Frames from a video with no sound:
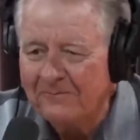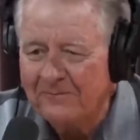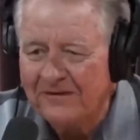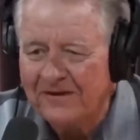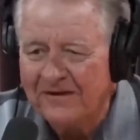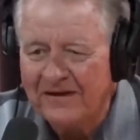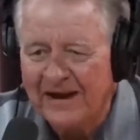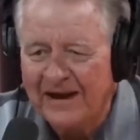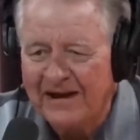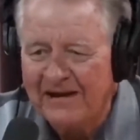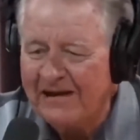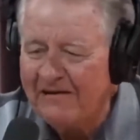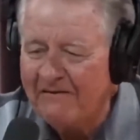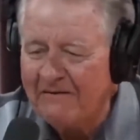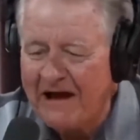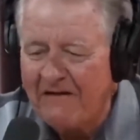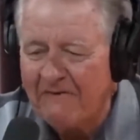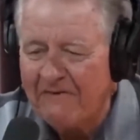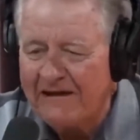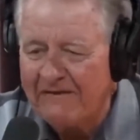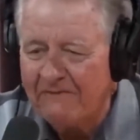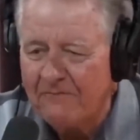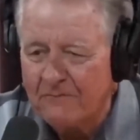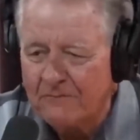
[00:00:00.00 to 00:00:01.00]
But I never, I
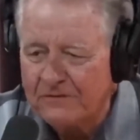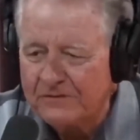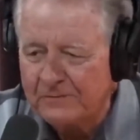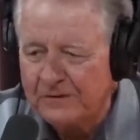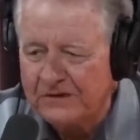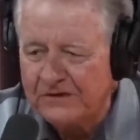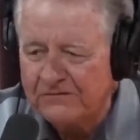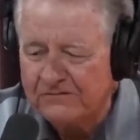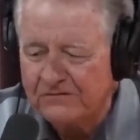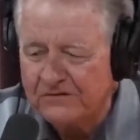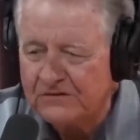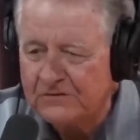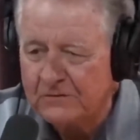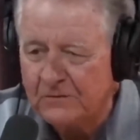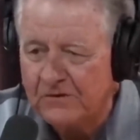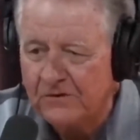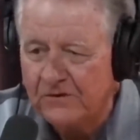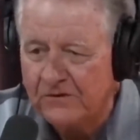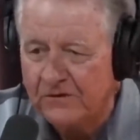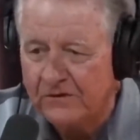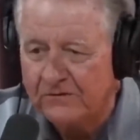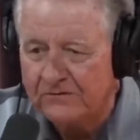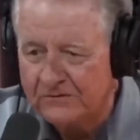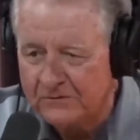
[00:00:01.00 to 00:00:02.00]
never was much of a
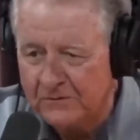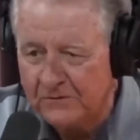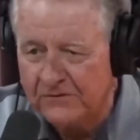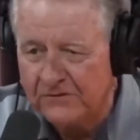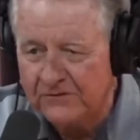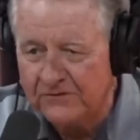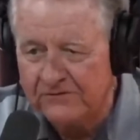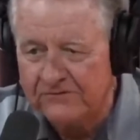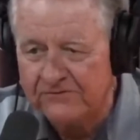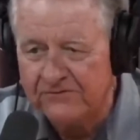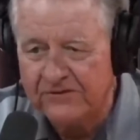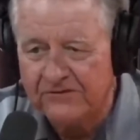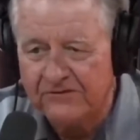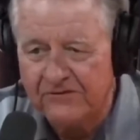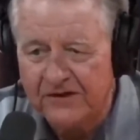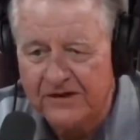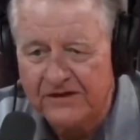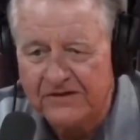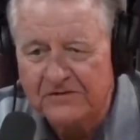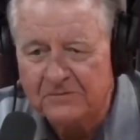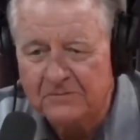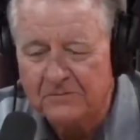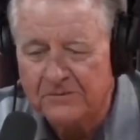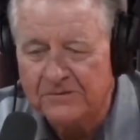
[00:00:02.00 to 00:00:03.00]
smoker, smoker of the
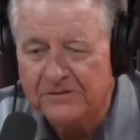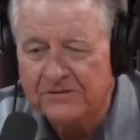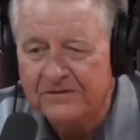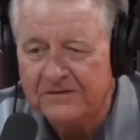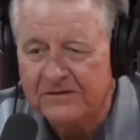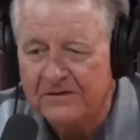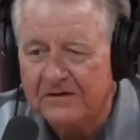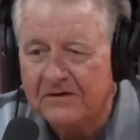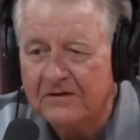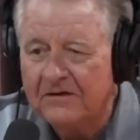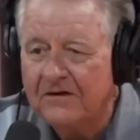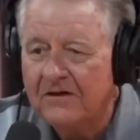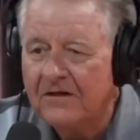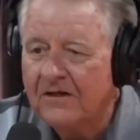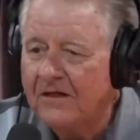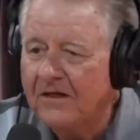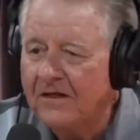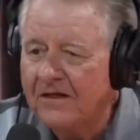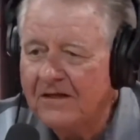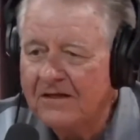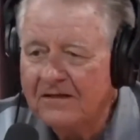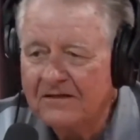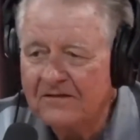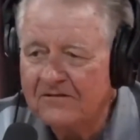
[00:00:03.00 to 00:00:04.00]
grass. But uh,
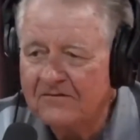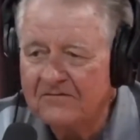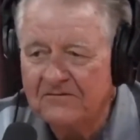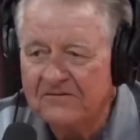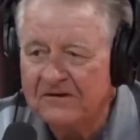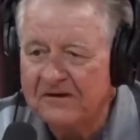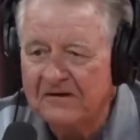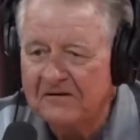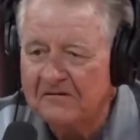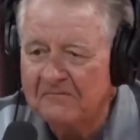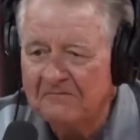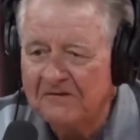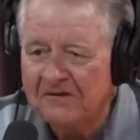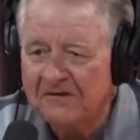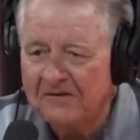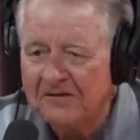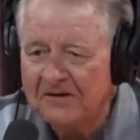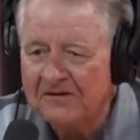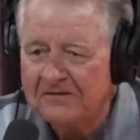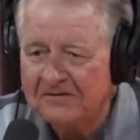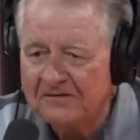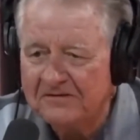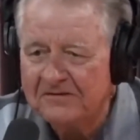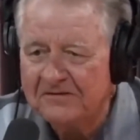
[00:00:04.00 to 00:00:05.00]
the drinking, no,
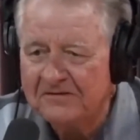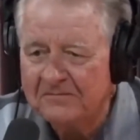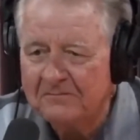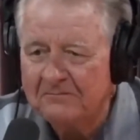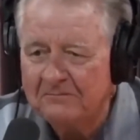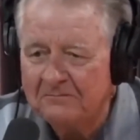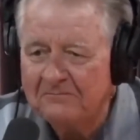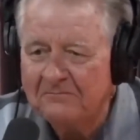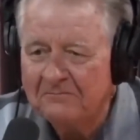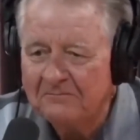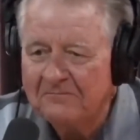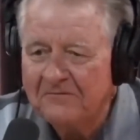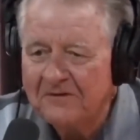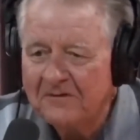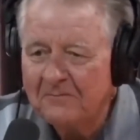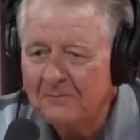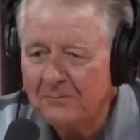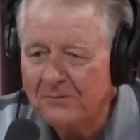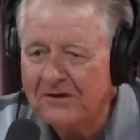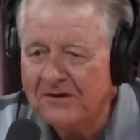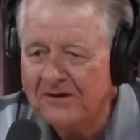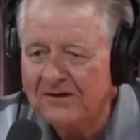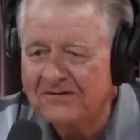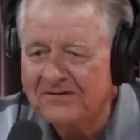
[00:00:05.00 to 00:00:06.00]
that's uh,
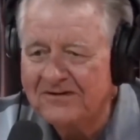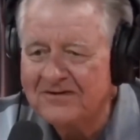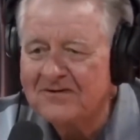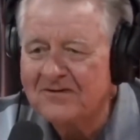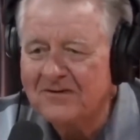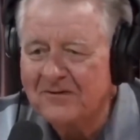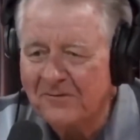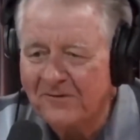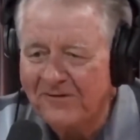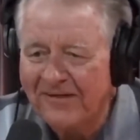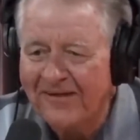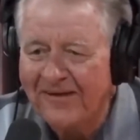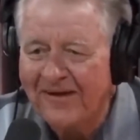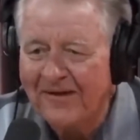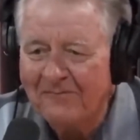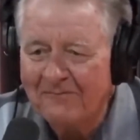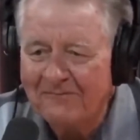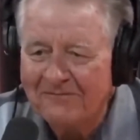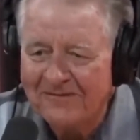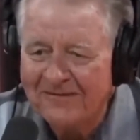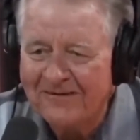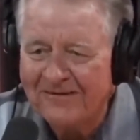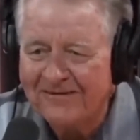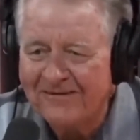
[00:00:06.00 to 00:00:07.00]
pretty consistent with
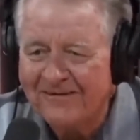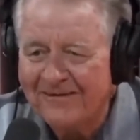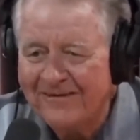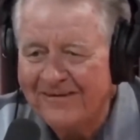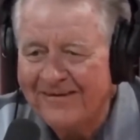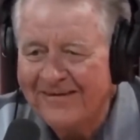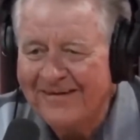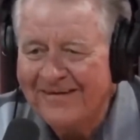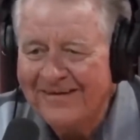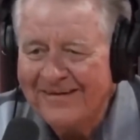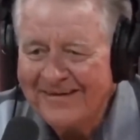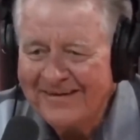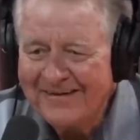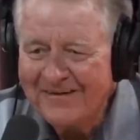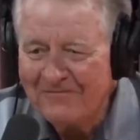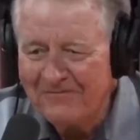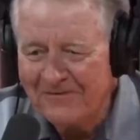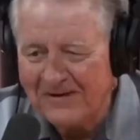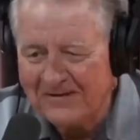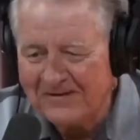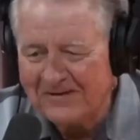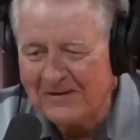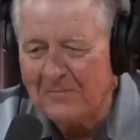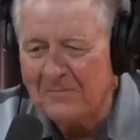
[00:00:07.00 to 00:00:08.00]
that. you
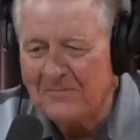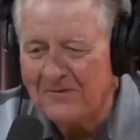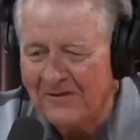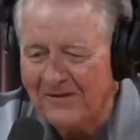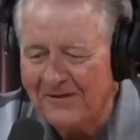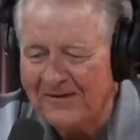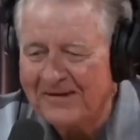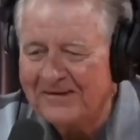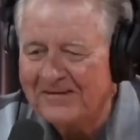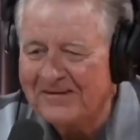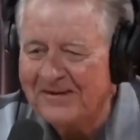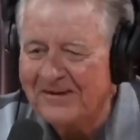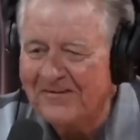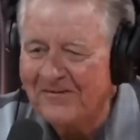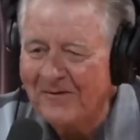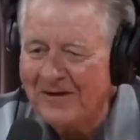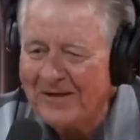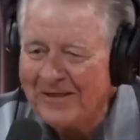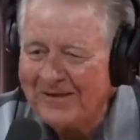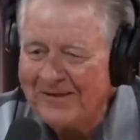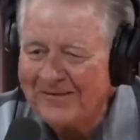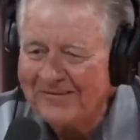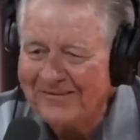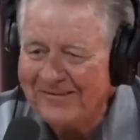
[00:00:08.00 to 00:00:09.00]
find something you like, stick
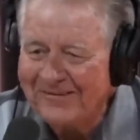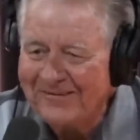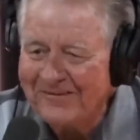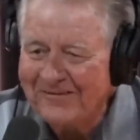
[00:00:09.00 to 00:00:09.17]
with it.